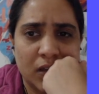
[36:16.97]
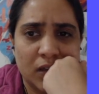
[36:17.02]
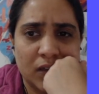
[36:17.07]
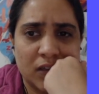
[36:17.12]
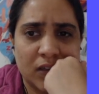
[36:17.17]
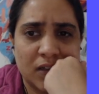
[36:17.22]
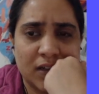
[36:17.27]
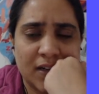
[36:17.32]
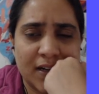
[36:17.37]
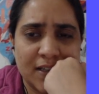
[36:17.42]

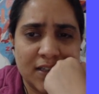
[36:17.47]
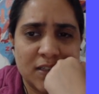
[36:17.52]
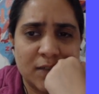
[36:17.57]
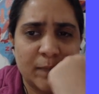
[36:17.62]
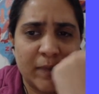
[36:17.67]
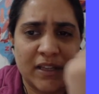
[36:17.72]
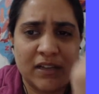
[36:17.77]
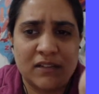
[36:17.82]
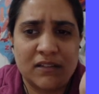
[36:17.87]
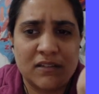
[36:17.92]
The
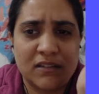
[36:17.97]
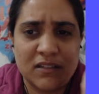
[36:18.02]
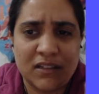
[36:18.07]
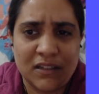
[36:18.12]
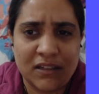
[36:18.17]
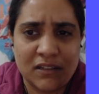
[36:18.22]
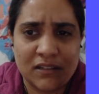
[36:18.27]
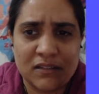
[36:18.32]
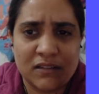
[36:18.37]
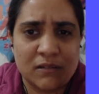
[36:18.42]

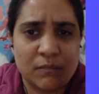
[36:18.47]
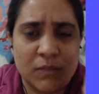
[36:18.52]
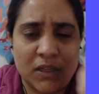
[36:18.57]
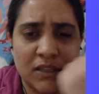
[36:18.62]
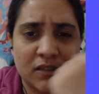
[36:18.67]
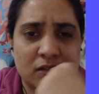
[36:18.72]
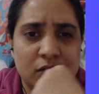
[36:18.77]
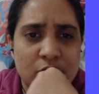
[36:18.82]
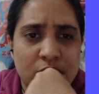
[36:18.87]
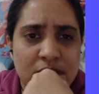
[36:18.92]
transparency is
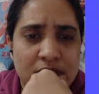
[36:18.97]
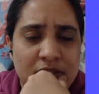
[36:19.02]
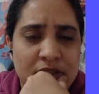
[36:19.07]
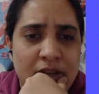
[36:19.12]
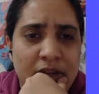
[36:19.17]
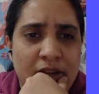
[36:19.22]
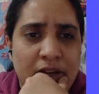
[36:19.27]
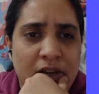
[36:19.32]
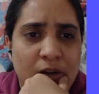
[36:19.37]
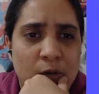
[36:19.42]
based on
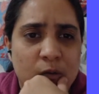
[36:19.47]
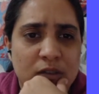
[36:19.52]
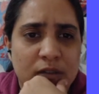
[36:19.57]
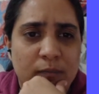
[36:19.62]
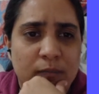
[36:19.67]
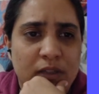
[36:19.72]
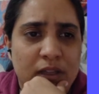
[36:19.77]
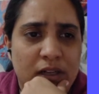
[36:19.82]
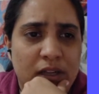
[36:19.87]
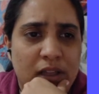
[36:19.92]
sine or
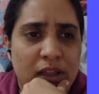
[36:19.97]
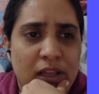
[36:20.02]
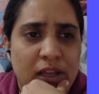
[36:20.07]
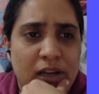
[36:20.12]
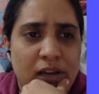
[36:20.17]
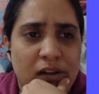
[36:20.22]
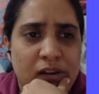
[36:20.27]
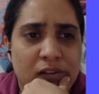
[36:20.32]
something like that.